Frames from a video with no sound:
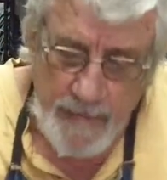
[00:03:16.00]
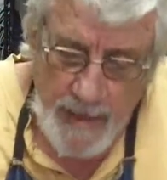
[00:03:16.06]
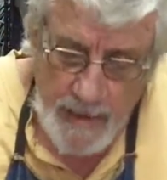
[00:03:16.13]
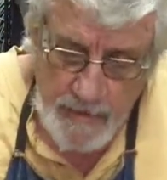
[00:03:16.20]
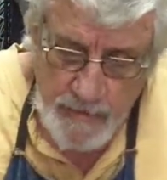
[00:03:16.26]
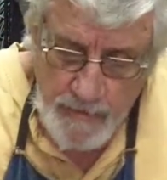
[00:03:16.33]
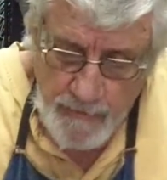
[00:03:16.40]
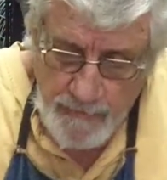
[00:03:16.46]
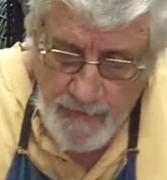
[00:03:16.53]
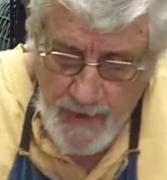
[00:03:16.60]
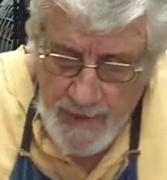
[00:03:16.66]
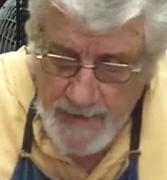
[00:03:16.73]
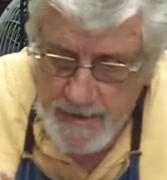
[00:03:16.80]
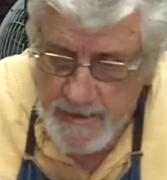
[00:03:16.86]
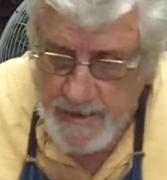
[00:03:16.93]
extra
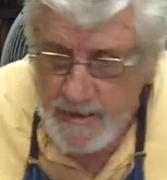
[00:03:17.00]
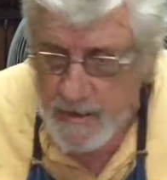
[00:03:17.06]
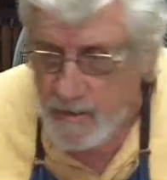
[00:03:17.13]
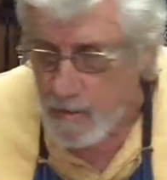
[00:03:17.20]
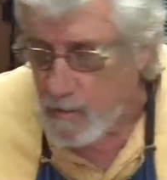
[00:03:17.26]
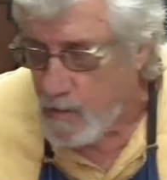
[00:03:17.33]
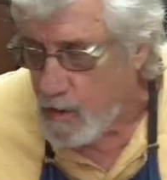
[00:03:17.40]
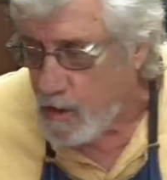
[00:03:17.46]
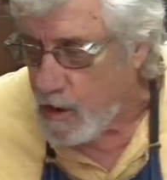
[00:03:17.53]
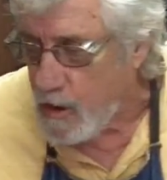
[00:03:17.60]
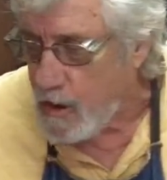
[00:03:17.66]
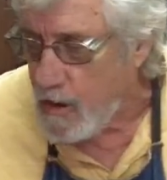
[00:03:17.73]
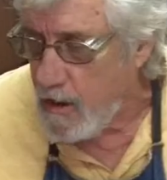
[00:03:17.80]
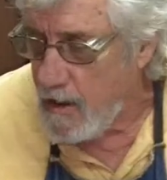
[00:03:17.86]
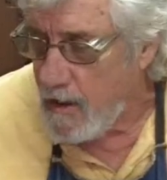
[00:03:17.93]
fine steel
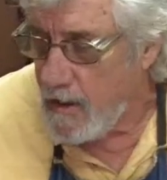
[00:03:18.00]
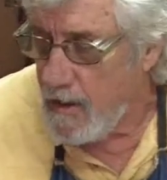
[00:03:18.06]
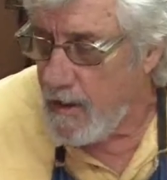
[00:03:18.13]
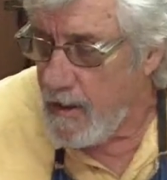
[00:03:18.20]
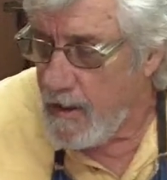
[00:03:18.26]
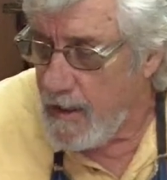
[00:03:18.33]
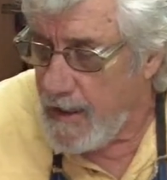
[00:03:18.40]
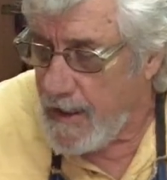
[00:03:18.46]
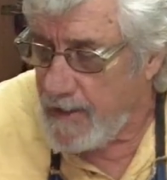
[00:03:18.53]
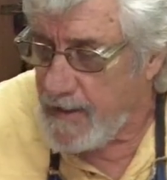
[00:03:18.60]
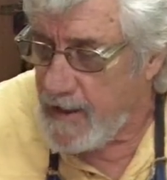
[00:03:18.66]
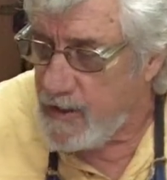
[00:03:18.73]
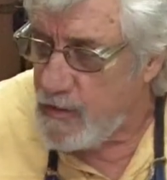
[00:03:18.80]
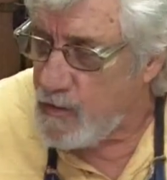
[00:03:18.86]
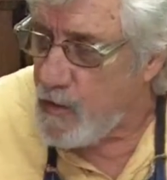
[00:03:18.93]
wool. And
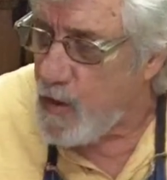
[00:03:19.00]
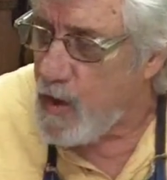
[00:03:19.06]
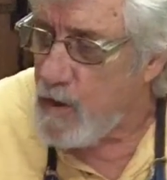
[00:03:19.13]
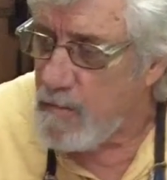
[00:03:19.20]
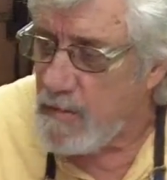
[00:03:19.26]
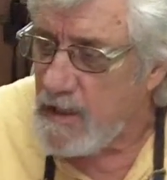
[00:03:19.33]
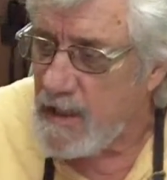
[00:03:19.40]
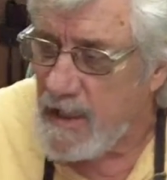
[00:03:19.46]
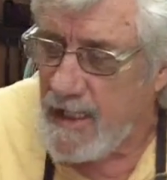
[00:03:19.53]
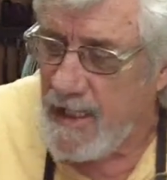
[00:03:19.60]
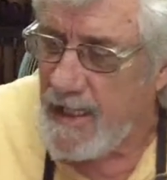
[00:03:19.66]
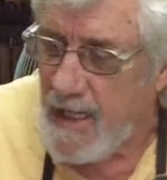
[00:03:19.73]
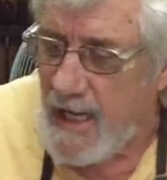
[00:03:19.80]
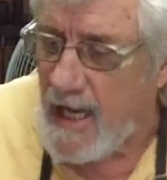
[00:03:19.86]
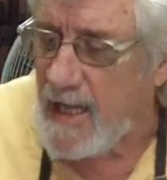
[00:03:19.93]
then
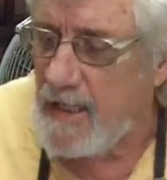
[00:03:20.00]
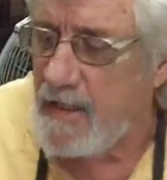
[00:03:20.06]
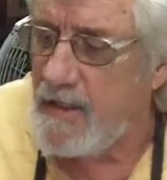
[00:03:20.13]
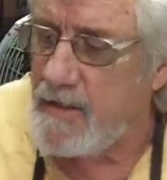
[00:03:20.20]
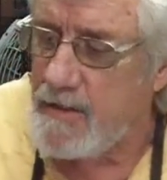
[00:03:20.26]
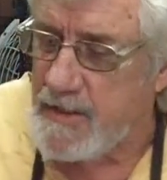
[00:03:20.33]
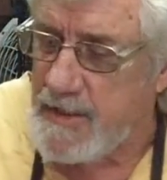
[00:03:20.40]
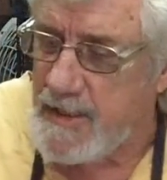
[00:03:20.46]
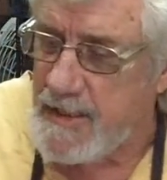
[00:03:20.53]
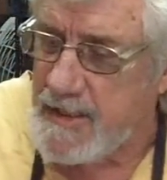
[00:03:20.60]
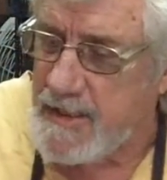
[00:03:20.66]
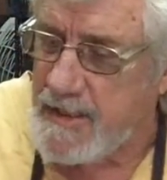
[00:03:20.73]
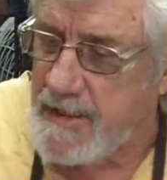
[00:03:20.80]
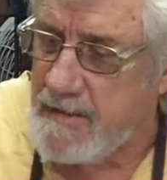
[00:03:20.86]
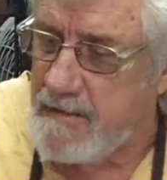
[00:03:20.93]
normally I use
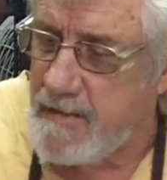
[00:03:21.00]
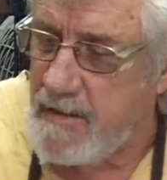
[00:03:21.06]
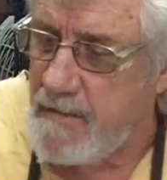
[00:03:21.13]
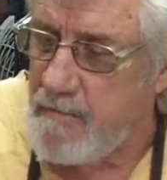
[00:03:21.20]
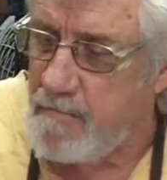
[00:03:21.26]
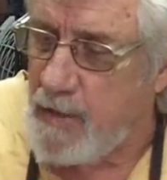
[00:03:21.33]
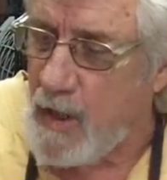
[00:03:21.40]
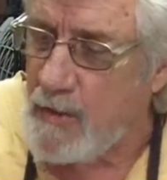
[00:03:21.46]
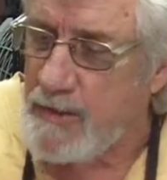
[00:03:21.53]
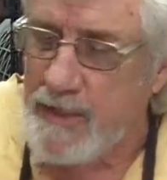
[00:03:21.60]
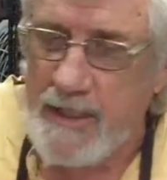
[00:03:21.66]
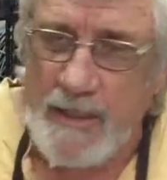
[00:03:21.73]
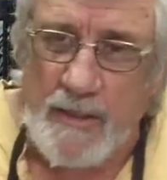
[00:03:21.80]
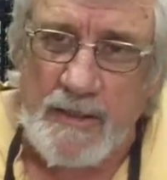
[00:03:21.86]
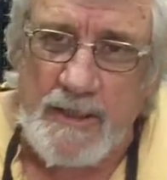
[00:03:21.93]
this Bow
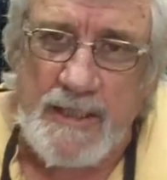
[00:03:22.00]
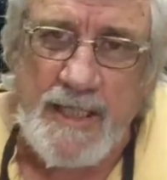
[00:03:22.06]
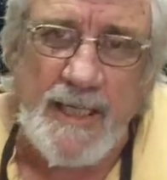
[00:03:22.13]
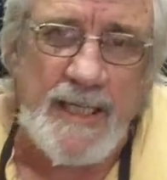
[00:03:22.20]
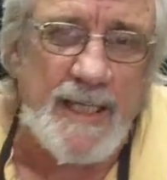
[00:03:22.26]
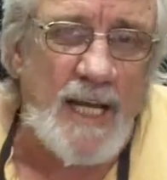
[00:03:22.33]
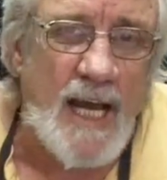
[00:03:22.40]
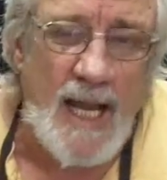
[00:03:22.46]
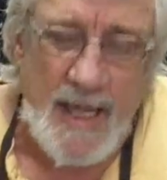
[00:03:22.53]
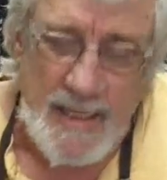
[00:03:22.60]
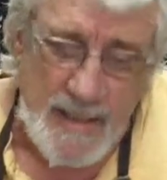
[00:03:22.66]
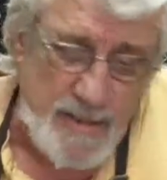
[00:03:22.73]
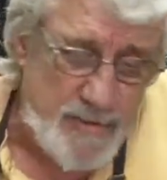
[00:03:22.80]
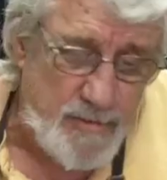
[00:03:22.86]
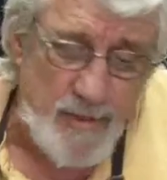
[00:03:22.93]
Shield T9.
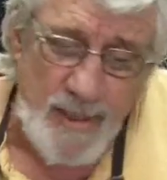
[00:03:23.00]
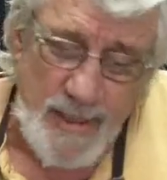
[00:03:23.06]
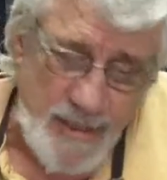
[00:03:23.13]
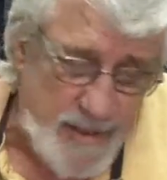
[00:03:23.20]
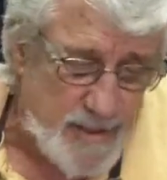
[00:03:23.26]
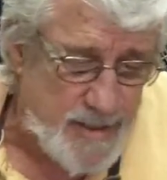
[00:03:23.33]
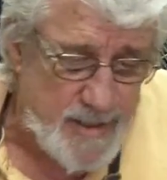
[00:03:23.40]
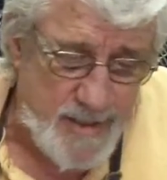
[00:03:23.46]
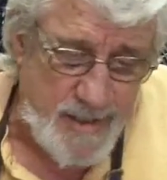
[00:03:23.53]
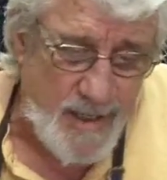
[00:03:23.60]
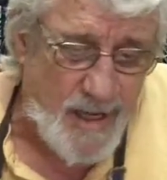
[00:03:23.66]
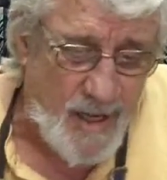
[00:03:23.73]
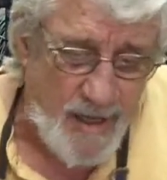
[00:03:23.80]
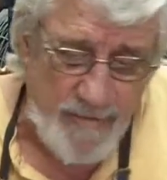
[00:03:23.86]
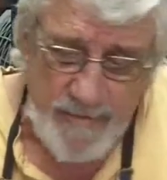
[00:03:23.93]
It's really good
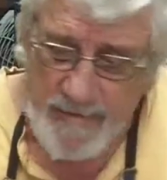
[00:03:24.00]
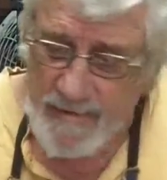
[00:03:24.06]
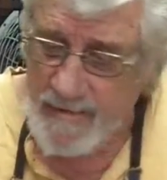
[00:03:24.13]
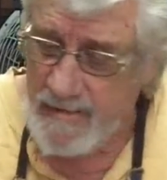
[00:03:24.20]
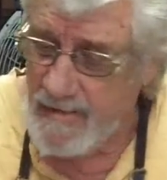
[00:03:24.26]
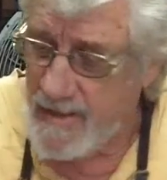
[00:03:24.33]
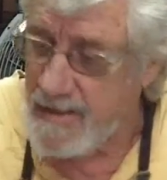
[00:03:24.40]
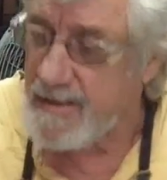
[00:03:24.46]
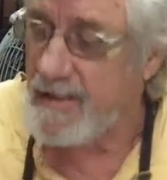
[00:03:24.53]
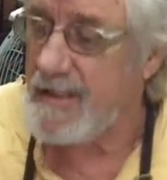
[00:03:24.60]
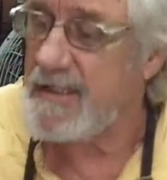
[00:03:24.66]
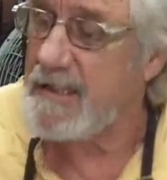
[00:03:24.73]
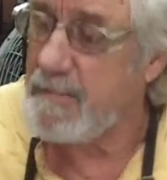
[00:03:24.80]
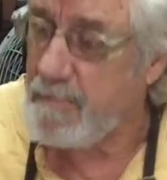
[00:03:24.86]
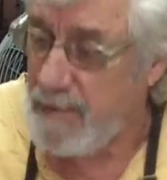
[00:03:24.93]
stuff. It's
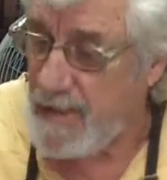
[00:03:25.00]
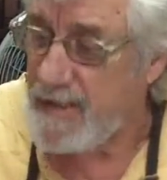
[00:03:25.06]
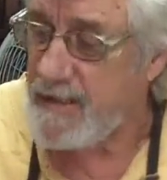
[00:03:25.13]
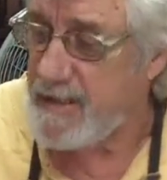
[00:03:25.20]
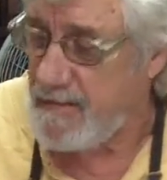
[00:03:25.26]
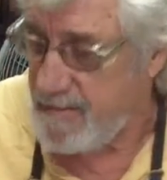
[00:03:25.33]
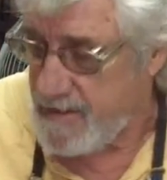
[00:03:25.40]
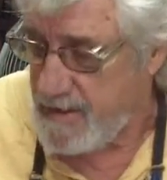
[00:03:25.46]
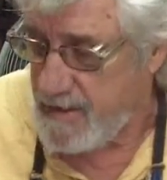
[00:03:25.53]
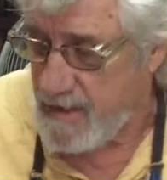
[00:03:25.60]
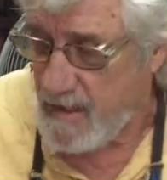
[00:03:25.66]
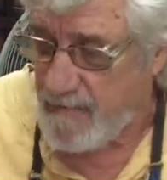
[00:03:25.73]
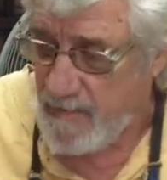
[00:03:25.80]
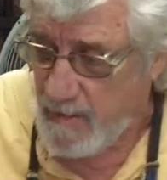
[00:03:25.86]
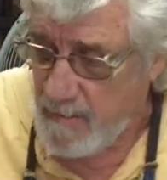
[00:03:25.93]
expensive
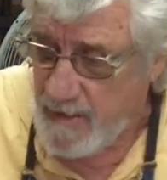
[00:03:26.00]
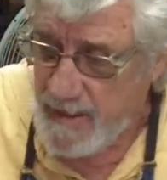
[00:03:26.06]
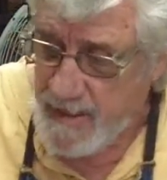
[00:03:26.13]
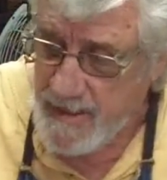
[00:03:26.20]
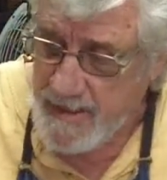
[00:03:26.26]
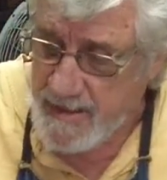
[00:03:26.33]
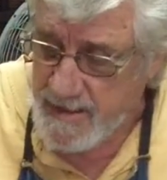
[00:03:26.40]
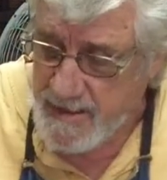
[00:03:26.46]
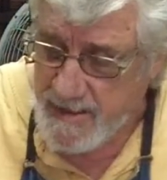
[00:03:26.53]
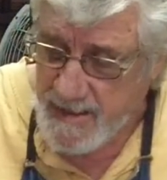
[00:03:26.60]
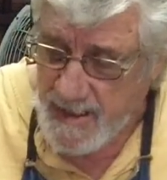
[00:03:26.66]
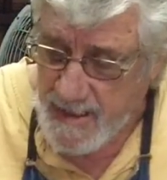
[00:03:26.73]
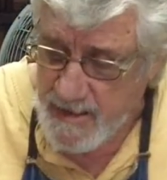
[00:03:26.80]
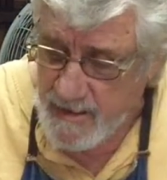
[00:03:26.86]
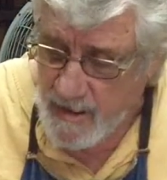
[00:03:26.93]
stuff. I mean, this is
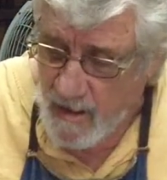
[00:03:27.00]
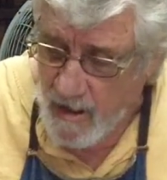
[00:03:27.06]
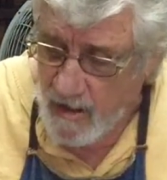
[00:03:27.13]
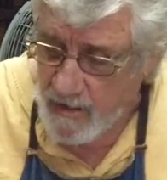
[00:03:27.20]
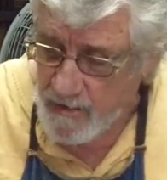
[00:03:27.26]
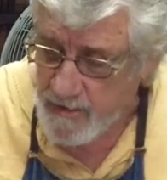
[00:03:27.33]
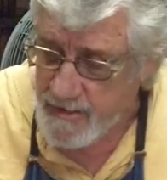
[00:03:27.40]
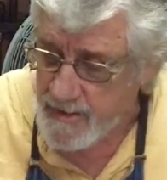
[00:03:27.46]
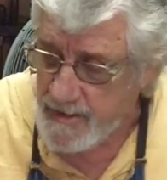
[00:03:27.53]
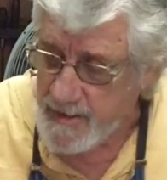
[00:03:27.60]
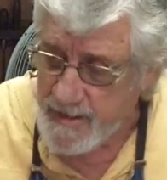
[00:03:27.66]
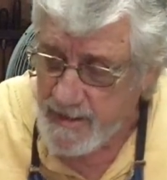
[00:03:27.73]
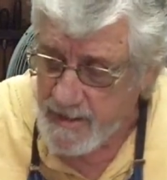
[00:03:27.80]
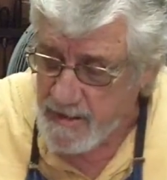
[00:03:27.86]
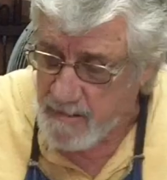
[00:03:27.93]
$10 and
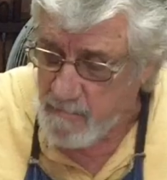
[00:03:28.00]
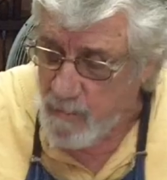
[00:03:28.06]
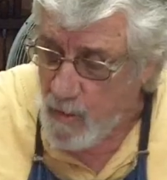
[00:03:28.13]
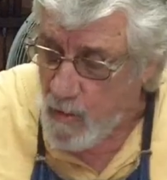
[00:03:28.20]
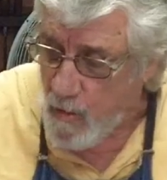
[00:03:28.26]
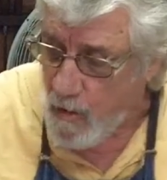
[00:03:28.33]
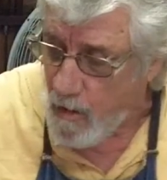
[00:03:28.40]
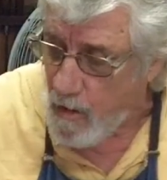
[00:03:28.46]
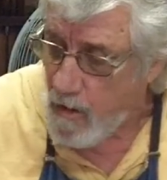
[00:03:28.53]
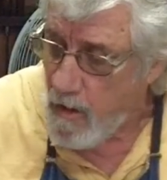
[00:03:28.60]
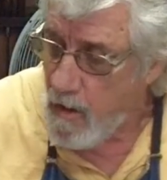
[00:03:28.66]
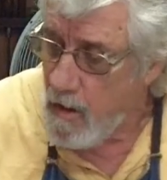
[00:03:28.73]
this is more.